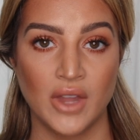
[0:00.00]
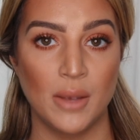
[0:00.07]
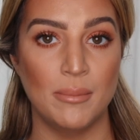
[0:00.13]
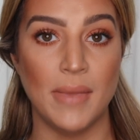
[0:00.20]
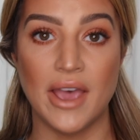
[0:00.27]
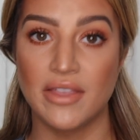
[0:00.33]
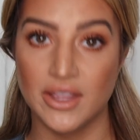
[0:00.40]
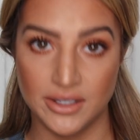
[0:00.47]

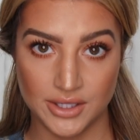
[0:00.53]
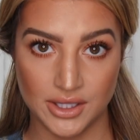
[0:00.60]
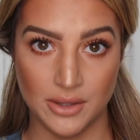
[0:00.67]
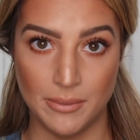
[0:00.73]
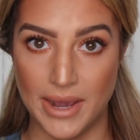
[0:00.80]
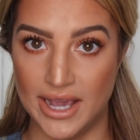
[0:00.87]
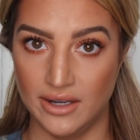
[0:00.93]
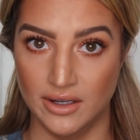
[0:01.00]
method to the
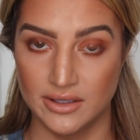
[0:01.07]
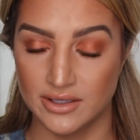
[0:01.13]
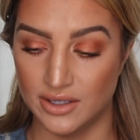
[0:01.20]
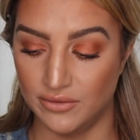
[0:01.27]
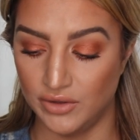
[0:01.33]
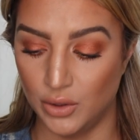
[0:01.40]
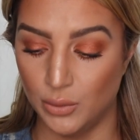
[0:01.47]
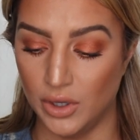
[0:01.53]
madness,
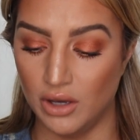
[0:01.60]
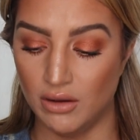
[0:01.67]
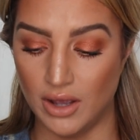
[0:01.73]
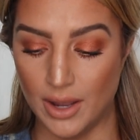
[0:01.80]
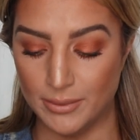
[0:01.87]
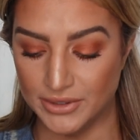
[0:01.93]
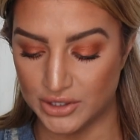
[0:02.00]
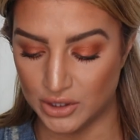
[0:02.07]
if you will.
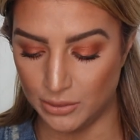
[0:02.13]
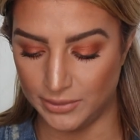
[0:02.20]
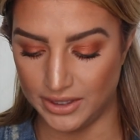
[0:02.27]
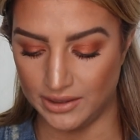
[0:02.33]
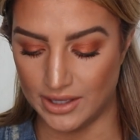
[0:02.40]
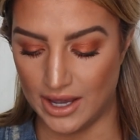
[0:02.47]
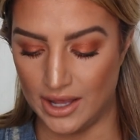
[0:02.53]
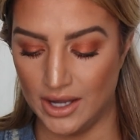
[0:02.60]
I'm
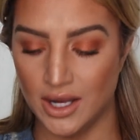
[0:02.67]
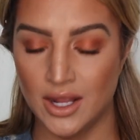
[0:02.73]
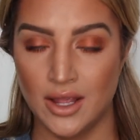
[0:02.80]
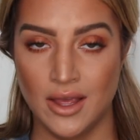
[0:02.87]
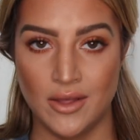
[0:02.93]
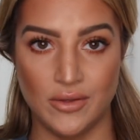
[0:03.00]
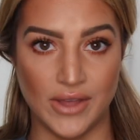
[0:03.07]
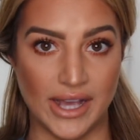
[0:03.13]
assuming that
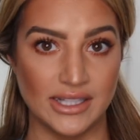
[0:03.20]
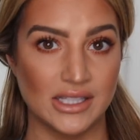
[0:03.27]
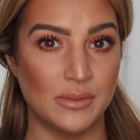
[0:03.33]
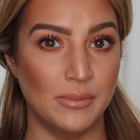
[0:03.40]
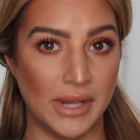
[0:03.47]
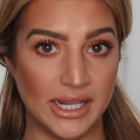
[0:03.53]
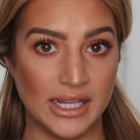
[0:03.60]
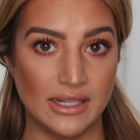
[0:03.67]
that's
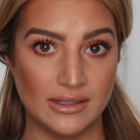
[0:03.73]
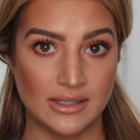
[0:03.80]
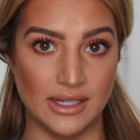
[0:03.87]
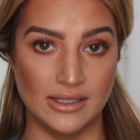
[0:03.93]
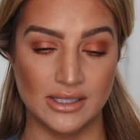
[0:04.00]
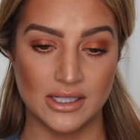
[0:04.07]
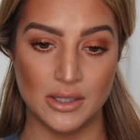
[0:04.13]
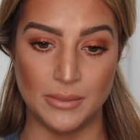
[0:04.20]
making
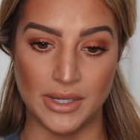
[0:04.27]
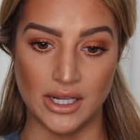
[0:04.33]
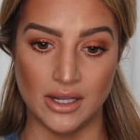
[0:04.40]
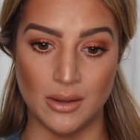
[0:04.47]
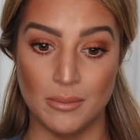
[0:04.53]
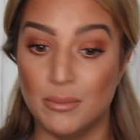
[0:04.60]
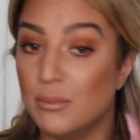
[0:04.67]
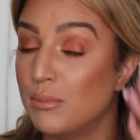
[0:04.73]
sense to
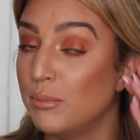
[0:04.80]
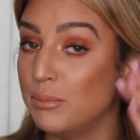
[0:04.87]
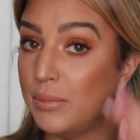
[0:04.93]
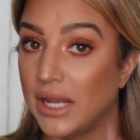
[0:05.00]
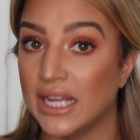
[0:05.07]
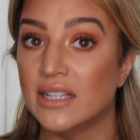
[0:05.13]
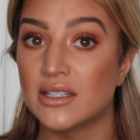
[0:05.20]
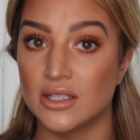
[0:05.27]
me
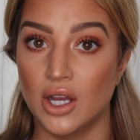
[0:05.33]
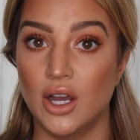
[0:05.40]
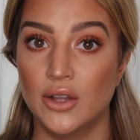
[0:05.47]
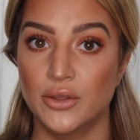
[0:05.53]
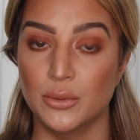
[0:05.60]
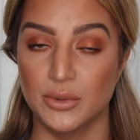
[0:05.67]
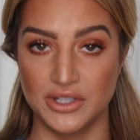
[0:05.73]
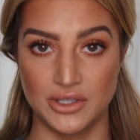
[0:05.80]
based on
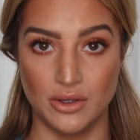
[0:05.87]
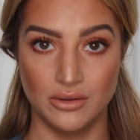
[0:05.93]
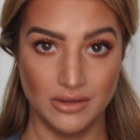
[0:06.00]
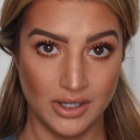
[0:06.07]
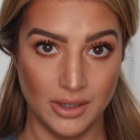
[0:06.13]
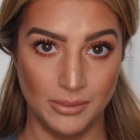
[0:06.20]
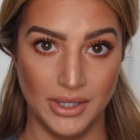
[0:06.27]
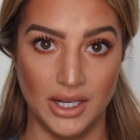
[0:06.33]
the result
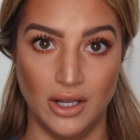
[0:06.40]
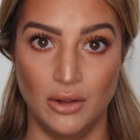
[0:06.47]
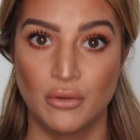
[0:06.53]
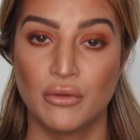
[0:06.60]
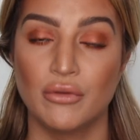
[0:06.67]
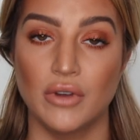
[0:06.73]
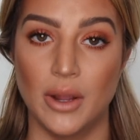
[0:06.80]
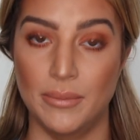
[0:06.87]
that I'm getting
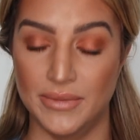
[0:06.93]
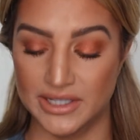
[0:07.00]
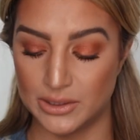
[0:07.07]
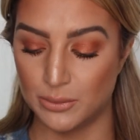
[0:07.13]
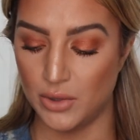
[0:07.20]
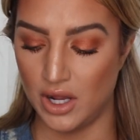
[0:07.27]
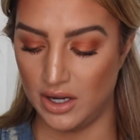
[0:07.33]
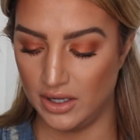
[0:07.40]
from this
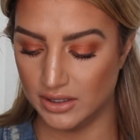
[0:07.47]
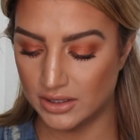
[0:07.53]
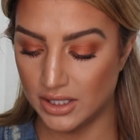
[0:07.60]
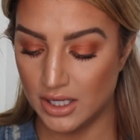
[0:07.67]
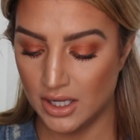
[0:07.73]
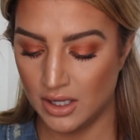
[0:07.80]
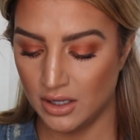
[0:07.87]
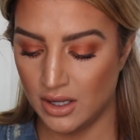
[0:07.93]
product.
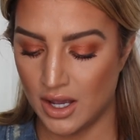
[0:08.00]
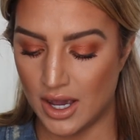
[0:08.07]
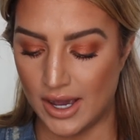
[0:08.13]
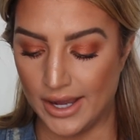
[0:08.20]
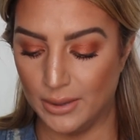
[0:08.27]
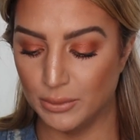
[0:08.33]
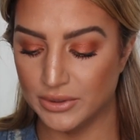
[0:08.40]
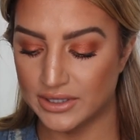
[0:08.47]

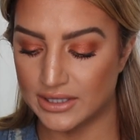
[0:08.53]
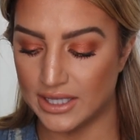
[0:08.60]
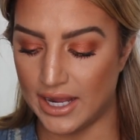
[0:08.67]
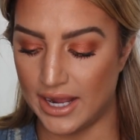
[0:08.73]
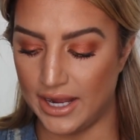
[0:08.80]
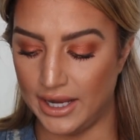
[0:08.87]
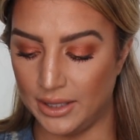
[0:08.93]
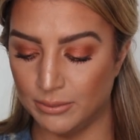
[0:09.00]
I will
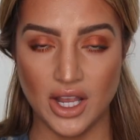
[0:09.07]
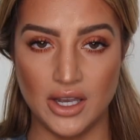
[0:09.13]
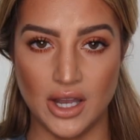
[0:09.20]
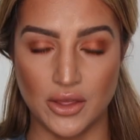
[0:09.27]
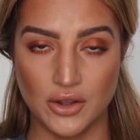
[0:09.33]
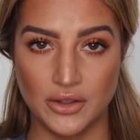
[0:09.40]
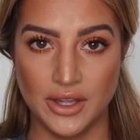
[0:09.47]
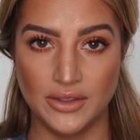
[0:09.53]
say
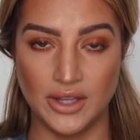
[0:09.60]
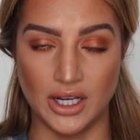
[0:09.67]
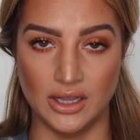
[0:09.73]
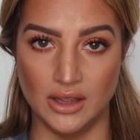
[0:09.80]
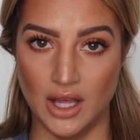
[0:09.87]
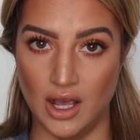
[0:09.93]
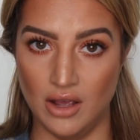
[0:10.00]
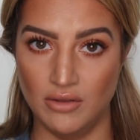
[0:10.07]
another thing that I
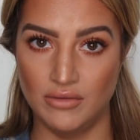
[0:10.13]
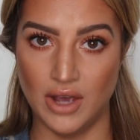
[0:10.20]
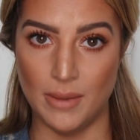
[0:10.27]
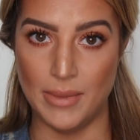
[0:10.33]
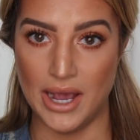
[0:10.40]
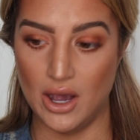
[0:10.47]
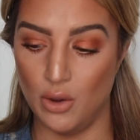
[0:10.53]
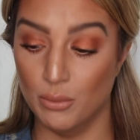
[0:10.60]
love
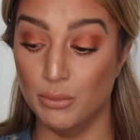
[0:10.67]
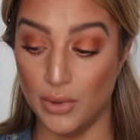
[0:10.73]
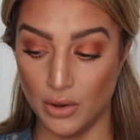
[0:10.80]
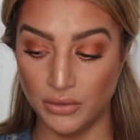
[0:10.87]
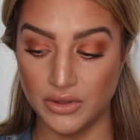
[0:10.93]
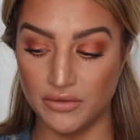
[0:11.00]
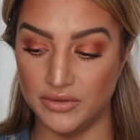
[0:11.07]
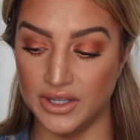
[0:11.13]
about
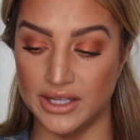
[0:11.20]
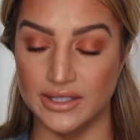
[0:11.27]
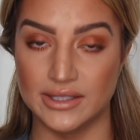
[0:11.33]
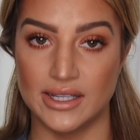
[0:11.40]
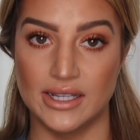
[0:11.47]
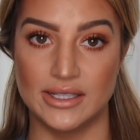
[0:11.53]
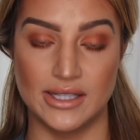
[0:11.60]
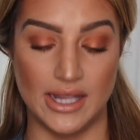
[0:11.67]
both of
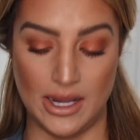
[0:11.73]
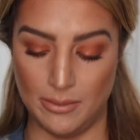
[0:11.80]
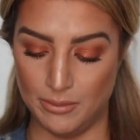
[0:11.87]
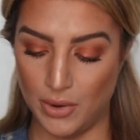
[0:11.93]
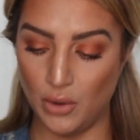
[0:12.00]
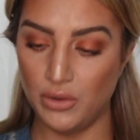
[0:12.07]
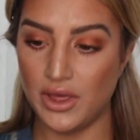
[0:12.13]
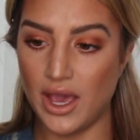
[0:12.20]
these is they
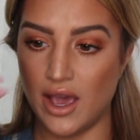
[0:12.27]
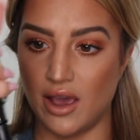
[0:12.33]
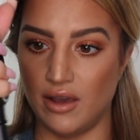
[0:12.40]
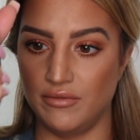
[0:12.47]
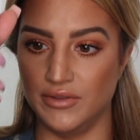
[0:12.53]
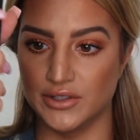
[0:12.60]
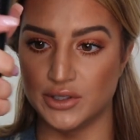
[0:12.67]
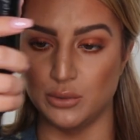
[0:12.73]
both
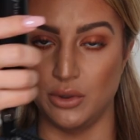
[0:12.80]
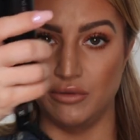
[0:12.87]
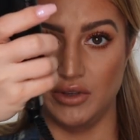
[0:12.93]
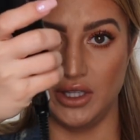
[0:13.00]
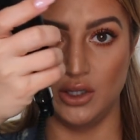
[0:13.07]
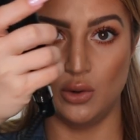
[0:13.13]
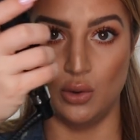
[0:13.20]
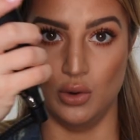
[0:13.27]
have the
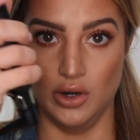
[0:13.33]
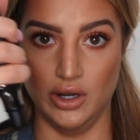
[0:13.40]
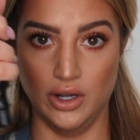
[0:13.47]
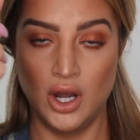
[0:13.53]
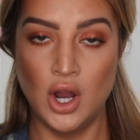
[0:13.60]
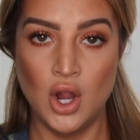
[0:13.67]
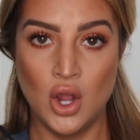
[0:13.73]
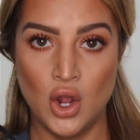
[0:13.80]
swiveling
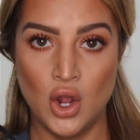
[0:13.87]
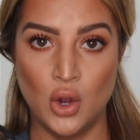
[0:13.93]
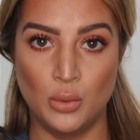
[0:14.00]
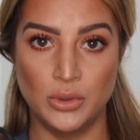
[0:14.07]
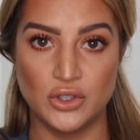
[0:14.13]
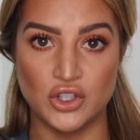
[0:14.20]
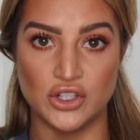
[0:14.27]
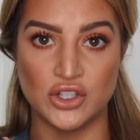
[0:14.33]
cord,
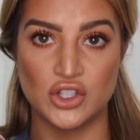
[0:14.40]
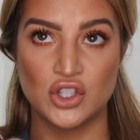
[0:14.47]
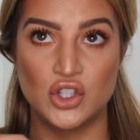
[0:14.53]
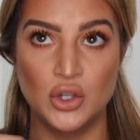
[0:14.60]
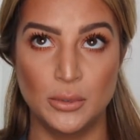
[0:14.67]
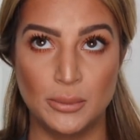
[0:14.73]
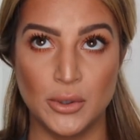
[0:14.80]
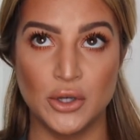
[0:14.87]
which is
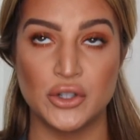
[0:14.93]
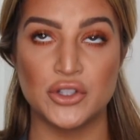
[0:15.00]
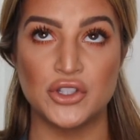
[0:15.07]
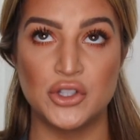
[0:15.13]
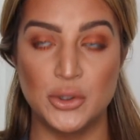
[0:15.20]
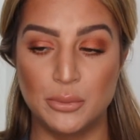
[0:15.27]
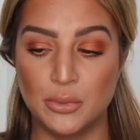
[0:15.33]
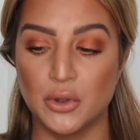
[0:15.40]
super,
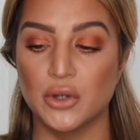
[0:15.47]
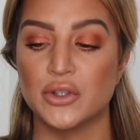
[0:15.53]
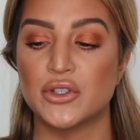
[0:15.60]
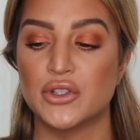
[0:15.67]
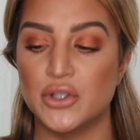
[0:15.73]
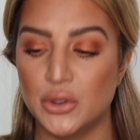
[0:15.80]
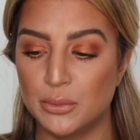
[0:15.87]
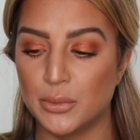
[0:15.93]
super,
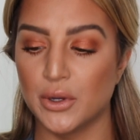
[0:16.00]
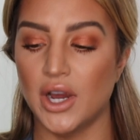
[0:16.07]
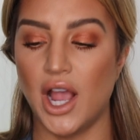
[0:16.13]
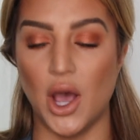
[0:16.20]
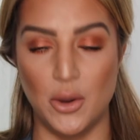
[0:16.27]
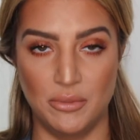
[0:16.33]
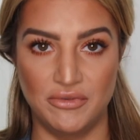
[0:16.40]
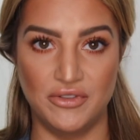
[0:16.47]
super
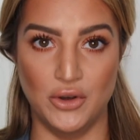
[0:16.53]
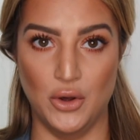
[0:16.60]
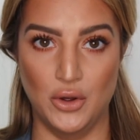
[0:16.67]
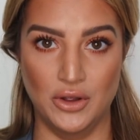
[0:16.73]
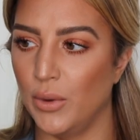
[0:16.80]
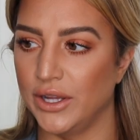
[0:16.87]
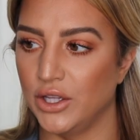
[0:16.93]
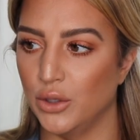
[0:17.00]

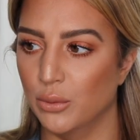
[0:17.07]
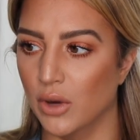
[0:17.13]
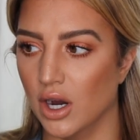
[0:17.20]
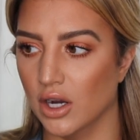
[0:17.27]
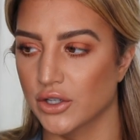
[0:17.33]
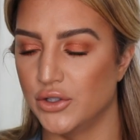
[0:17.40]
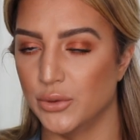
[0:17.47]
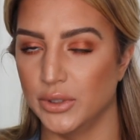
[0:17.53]
helpful when you
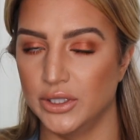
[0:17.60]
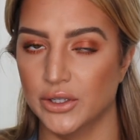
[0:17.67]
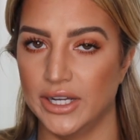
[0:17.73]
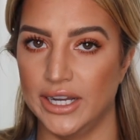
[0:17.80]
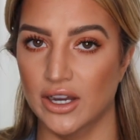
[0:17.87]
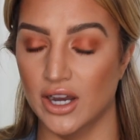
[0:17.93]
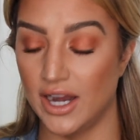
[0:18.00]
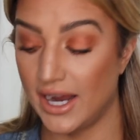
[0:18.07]
are doing your
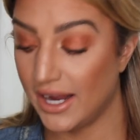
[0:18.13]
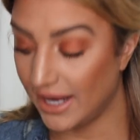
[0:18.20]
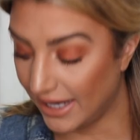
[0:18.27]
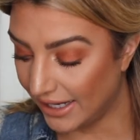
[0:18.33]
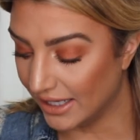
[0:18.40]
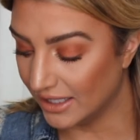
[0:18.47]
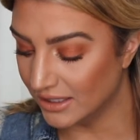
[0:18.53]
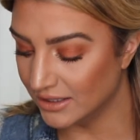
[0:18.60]
hair.
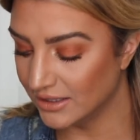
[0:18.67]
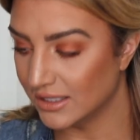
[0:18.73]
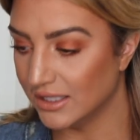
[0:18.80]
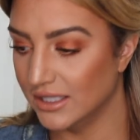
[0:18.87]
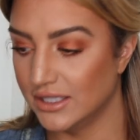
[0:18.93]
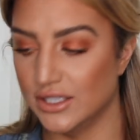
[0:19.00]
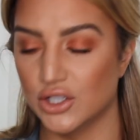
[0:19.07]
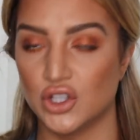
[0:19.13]
And
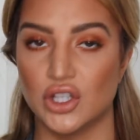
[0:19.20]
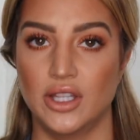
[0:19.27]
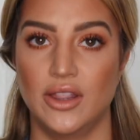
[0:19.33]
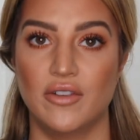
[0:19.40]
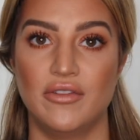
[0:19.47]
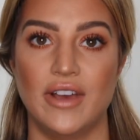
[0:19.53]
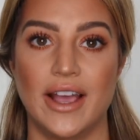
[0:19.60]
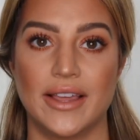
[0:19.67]
in addition,
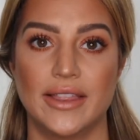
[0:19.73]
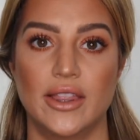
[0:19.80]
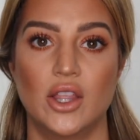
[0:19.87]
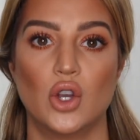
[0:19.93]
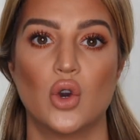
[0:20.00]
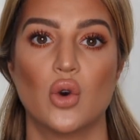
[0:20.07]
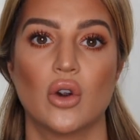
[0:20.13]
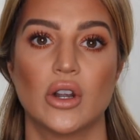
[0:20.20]
the fact that
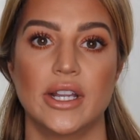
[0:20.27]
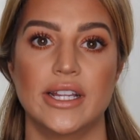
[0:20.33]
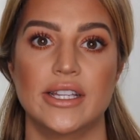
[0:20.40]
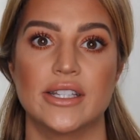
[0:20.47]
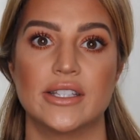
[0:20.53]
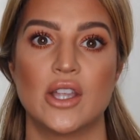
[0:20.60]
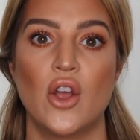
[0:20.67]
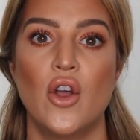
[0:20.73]
the cord
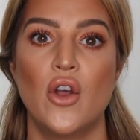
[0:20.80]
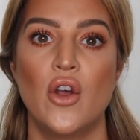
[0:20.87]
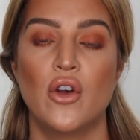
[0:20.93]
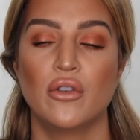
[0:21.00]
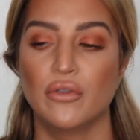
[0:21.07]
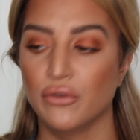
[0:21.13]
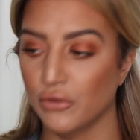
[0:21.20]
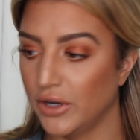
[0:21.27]
is
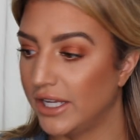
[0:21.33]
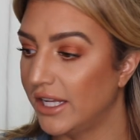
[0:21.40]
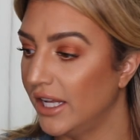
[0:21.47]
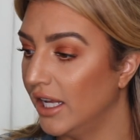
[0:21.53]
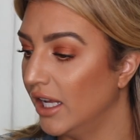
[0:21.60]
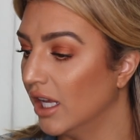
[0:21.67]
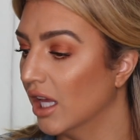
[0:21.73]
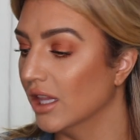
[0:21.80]

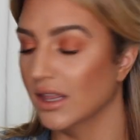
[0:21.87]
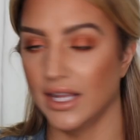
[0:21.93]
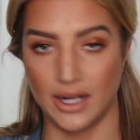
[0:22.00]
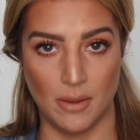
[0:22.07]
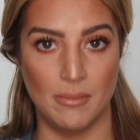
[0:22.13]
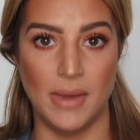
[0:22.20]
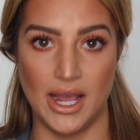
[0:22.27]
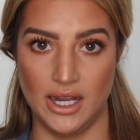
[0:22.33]
freaking like
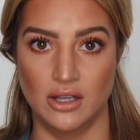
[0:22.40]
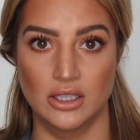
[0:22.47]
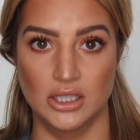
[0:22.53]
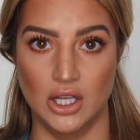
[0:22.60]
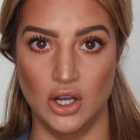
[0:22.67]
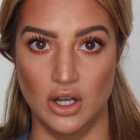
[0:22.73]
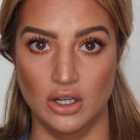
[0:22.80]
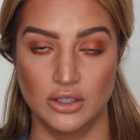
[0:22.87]
a mile
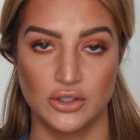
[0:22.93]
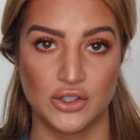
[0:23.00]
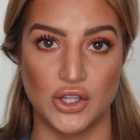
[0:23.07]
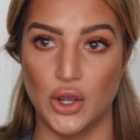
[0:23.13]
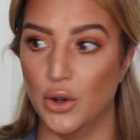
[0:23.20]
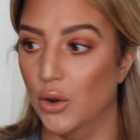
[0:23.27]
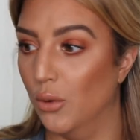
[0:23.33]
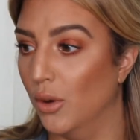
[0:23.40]
long.
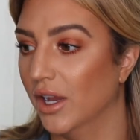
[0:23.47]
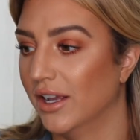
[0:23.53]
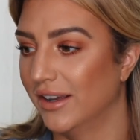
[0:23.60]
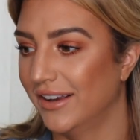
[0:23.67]
So